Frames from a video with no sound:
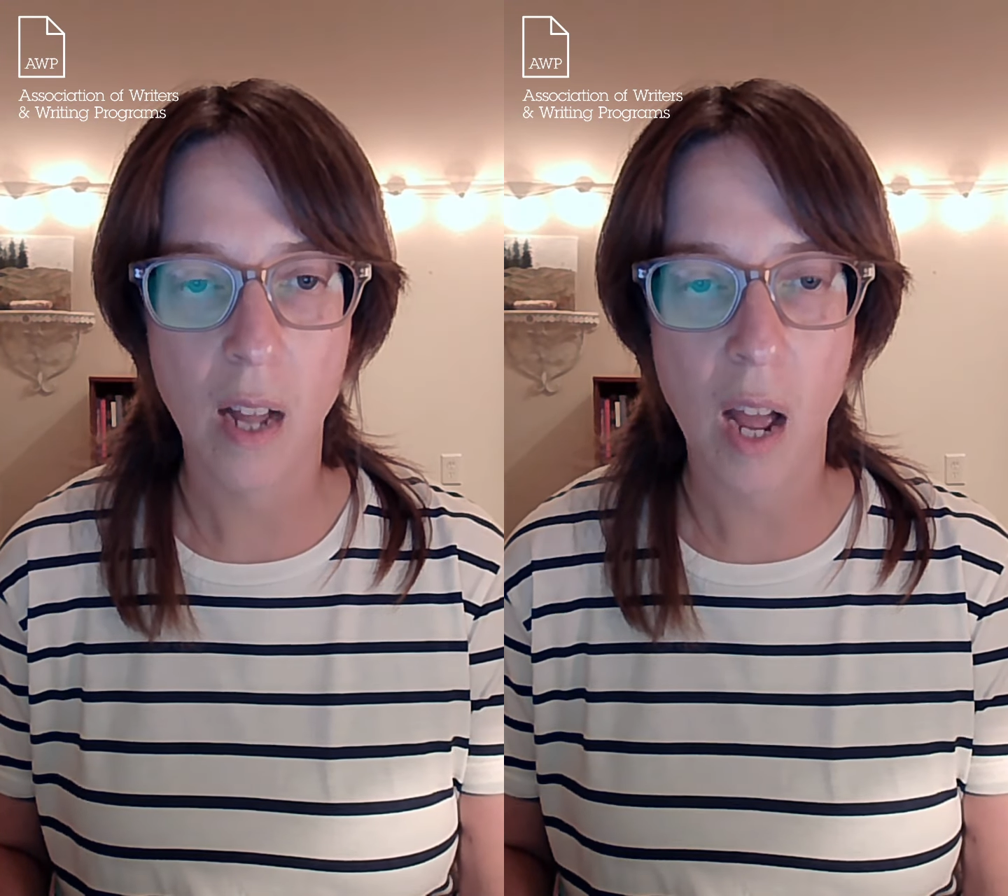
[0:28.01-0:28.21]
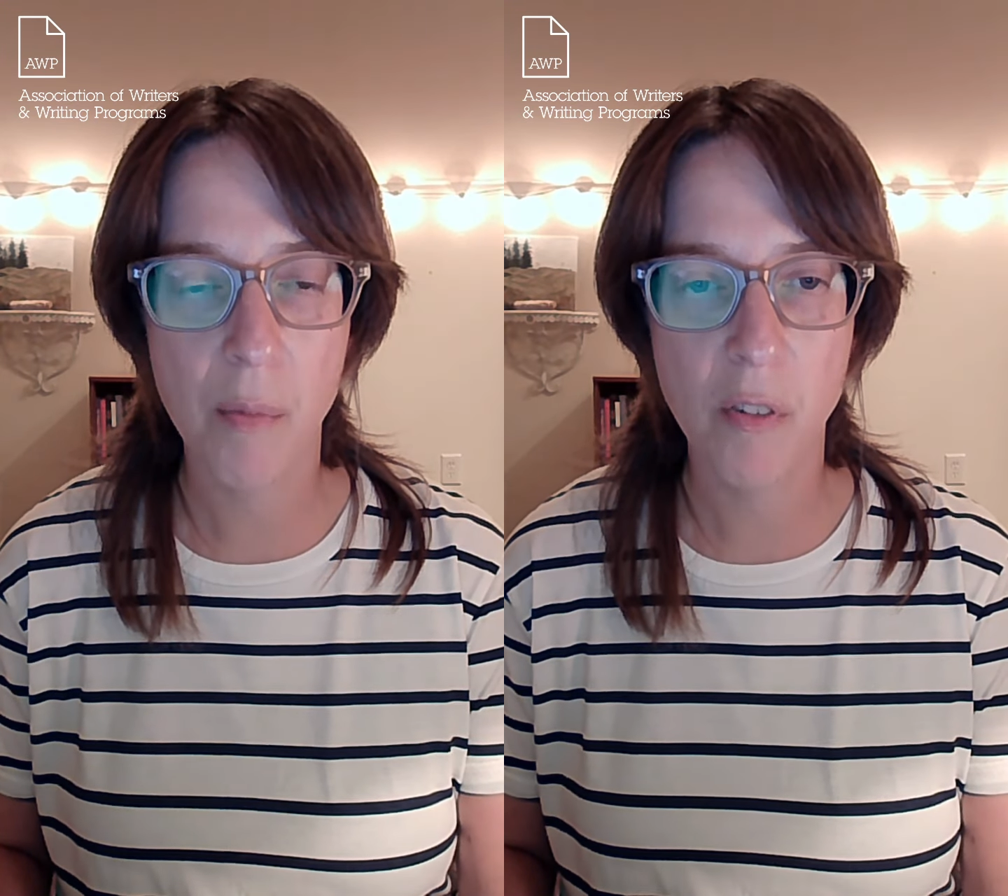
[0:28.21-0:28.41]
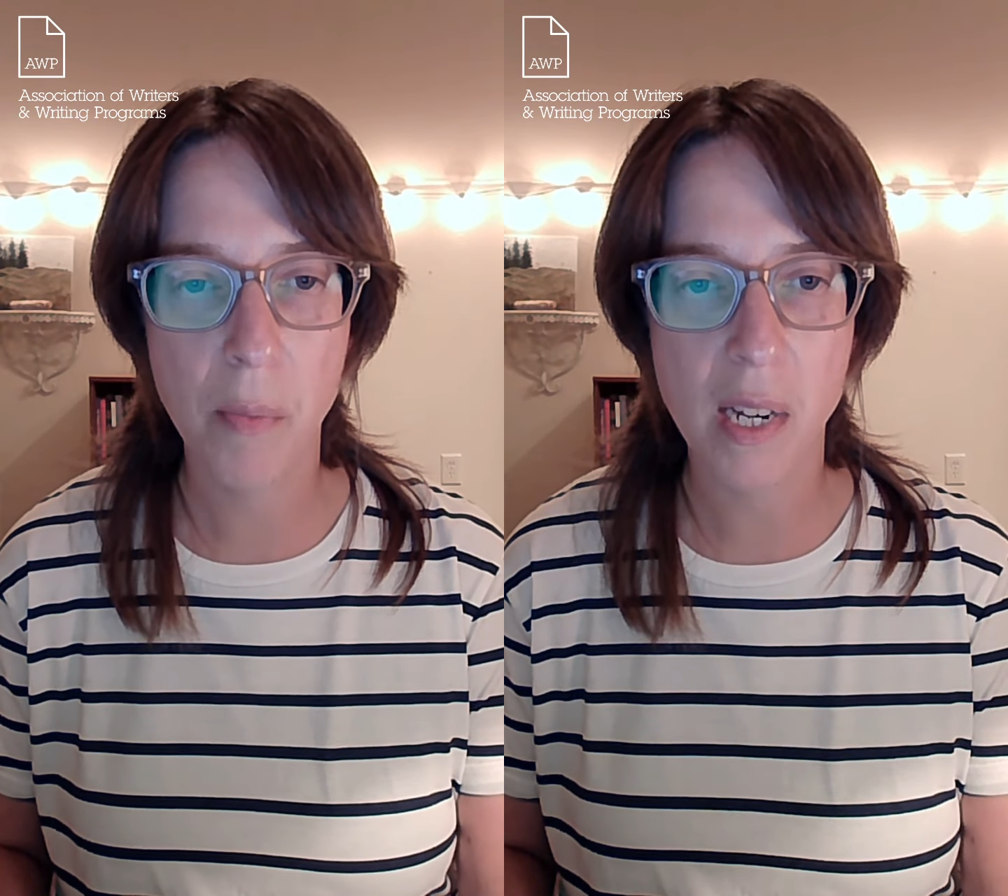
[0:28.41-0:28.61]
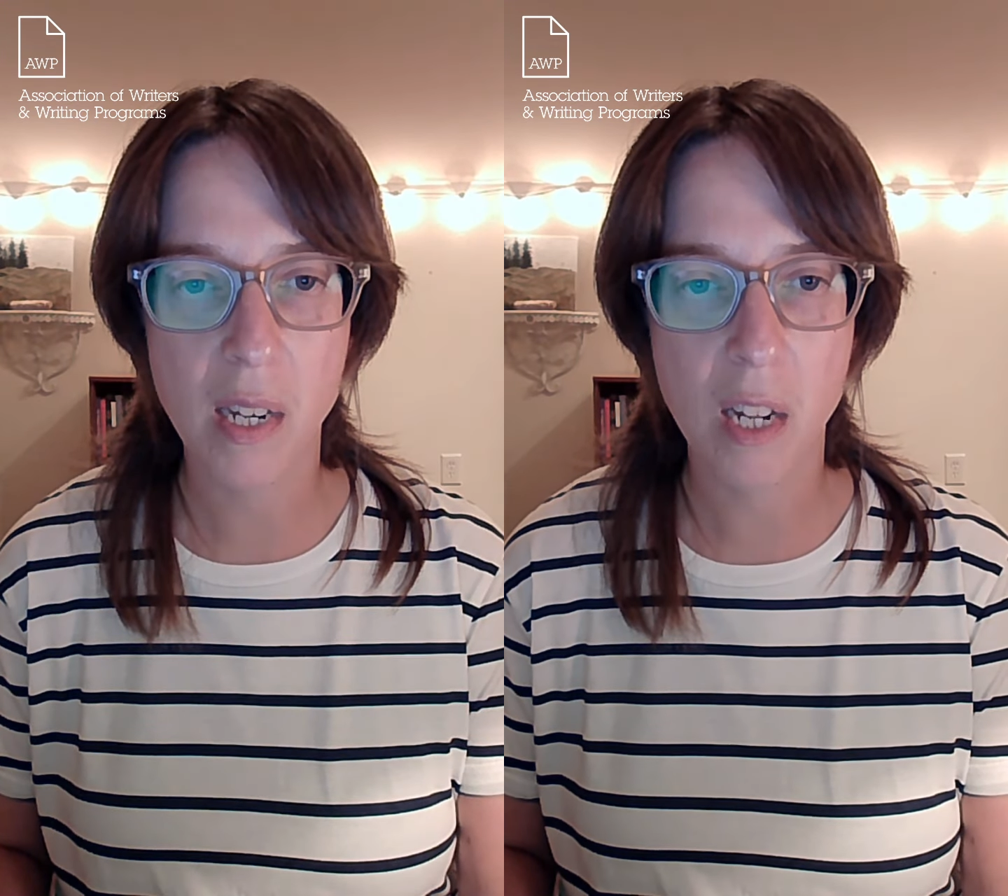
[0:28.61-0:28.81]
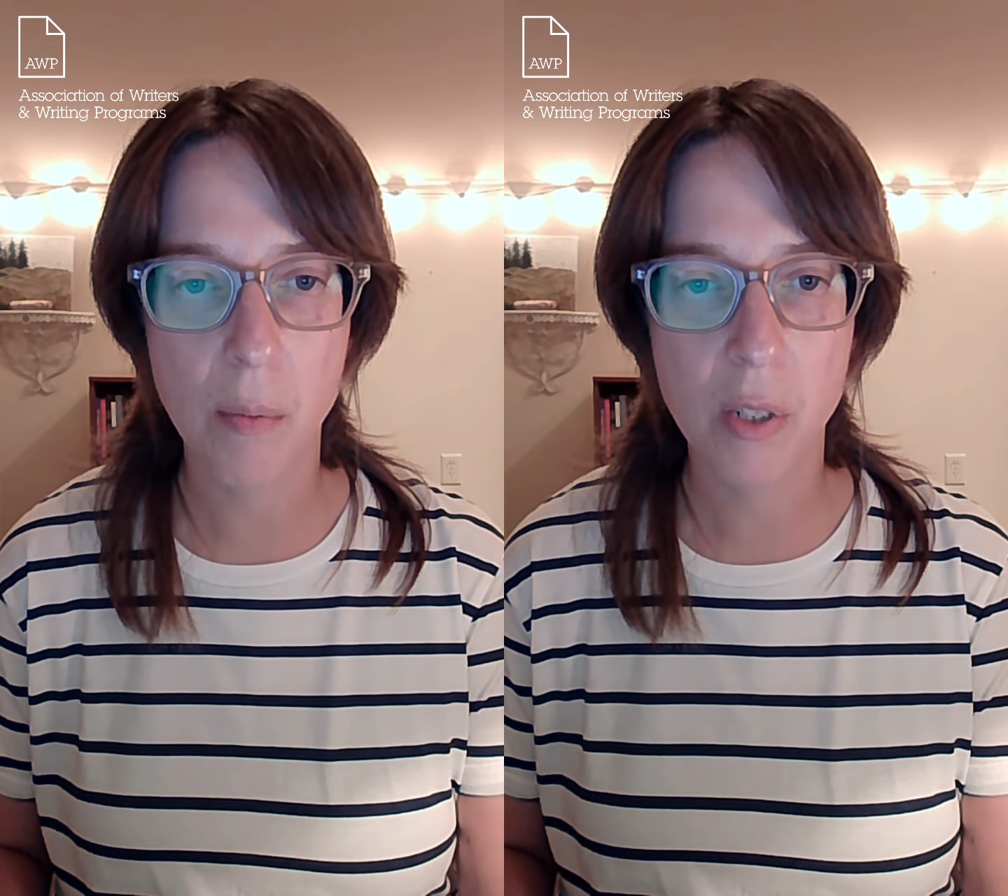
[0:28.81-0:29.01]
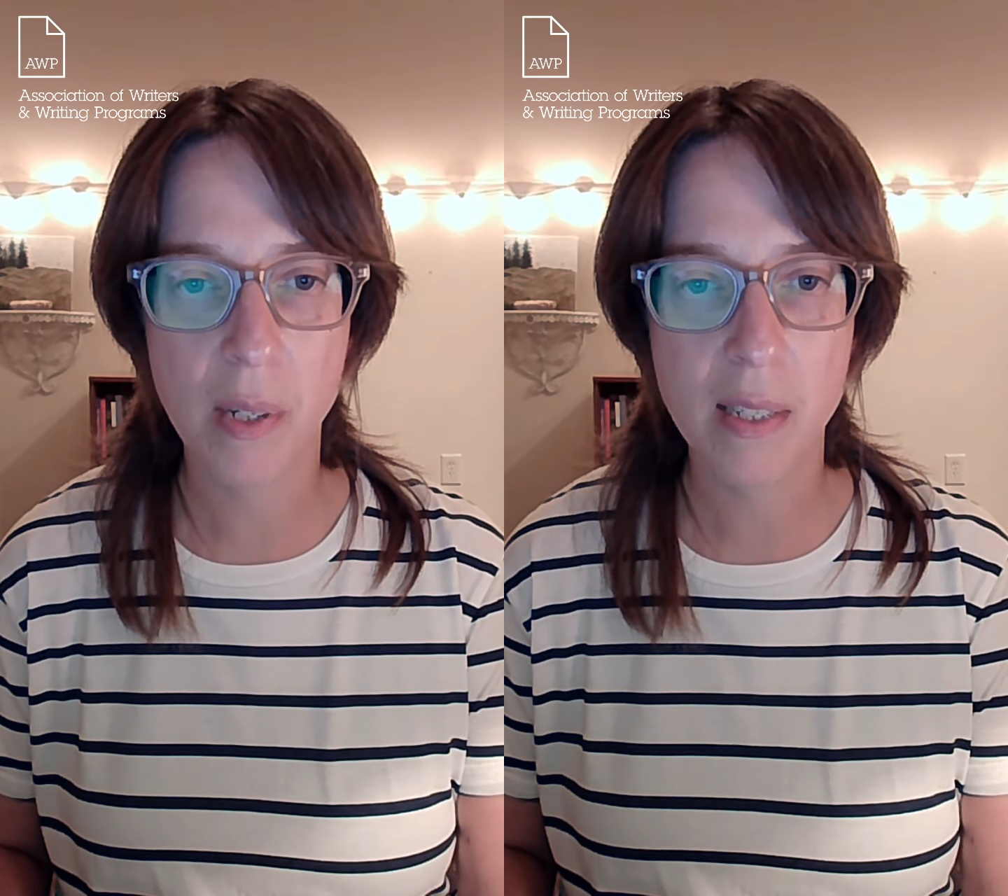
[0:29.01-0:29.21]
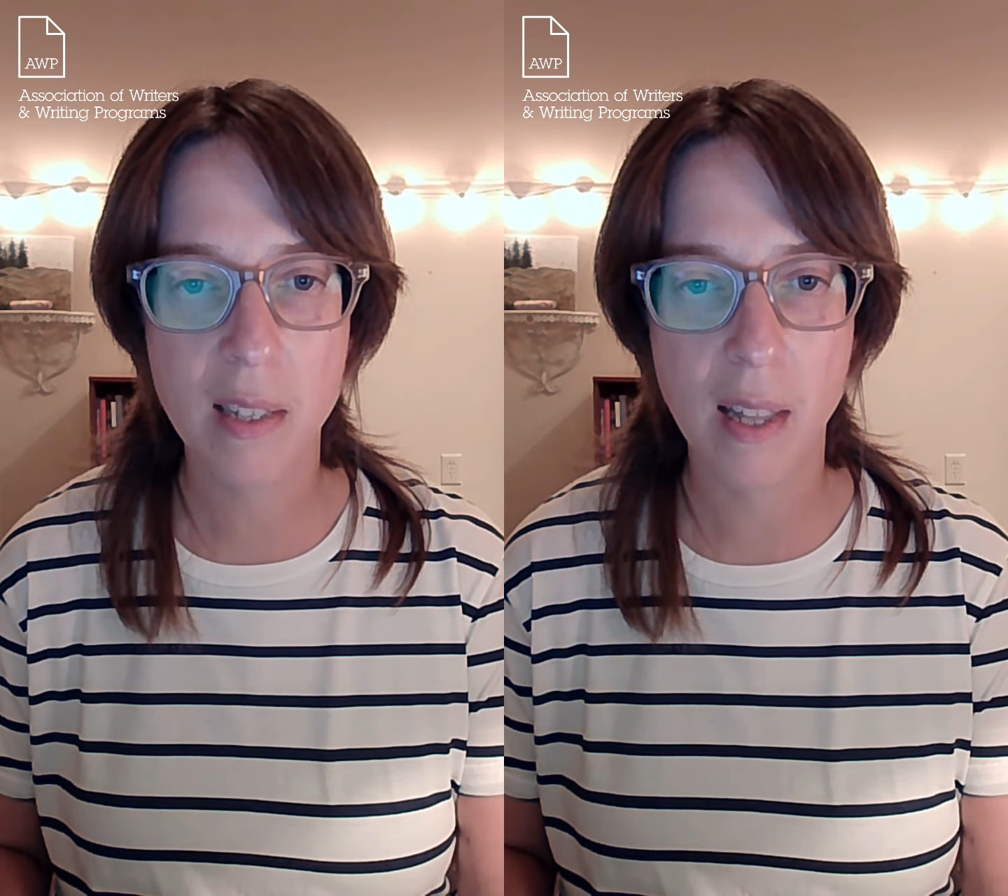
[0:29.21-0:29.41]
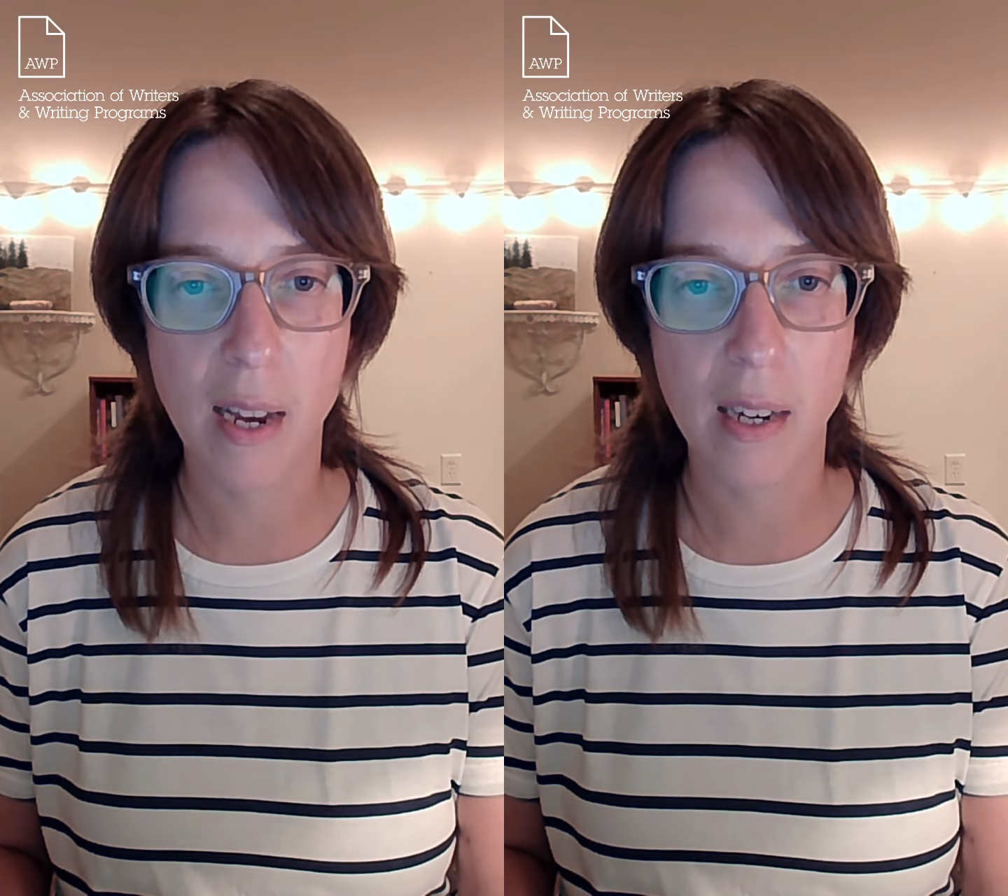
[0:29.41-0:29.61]
I moved my knee between his
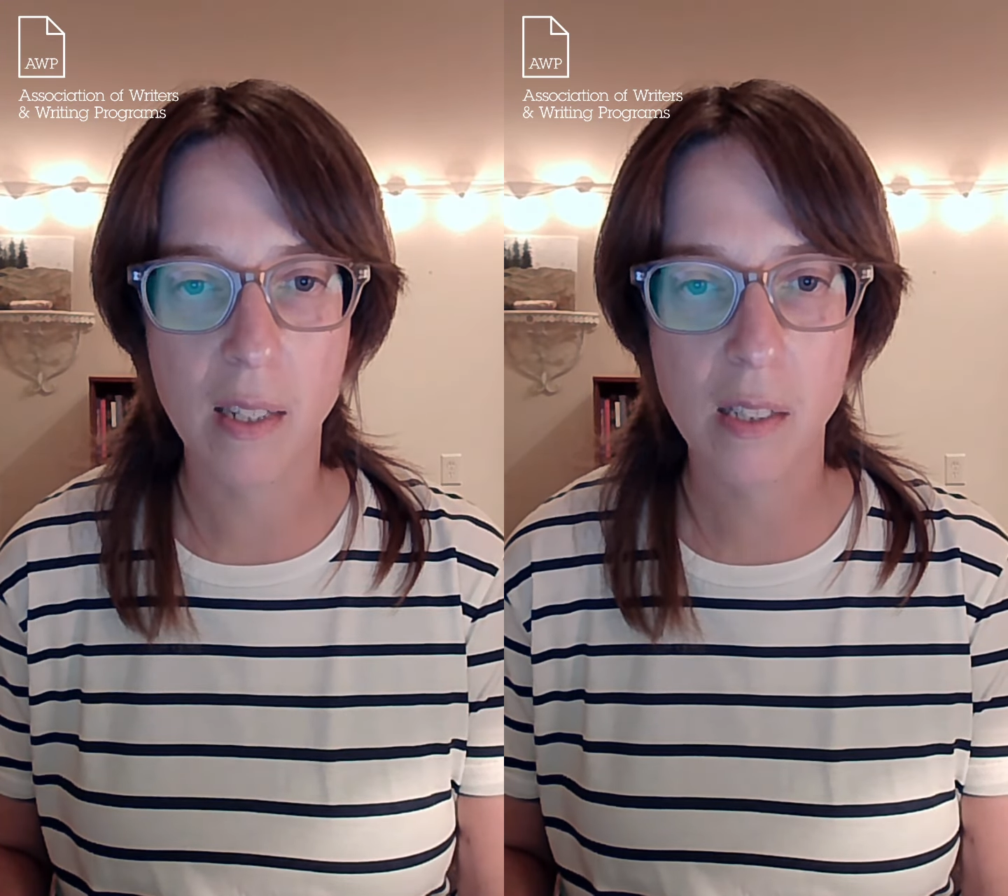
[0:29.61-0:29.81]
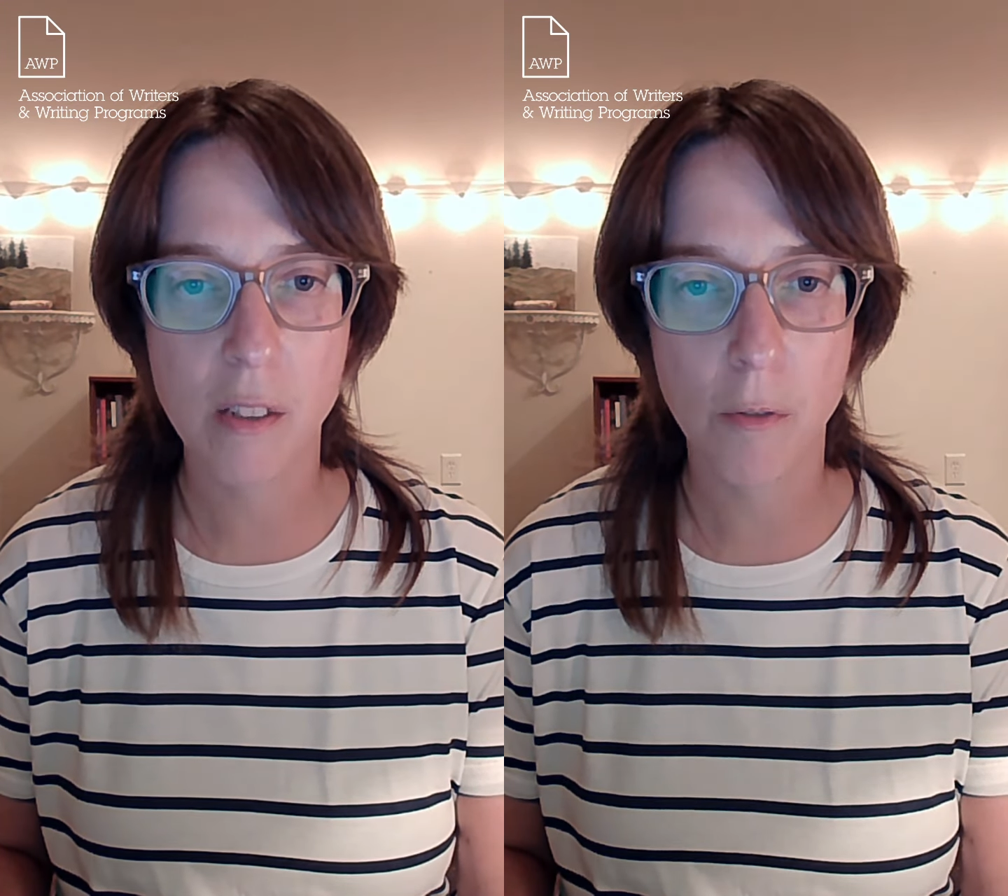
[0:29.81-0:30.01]
legs,